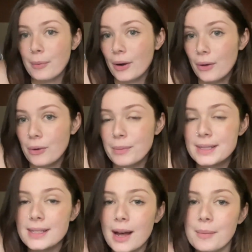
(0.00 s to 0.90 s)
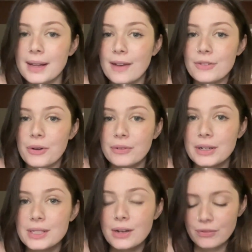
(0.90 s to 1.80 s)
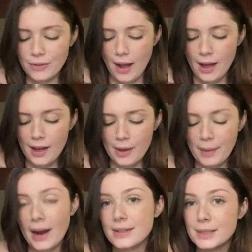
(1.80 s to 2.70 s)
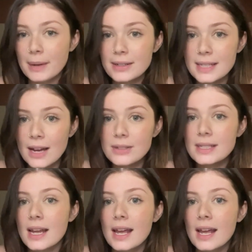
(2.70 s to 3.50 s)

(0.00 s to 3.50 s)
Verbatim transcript: I brought home some leftovers from Harris's parents' house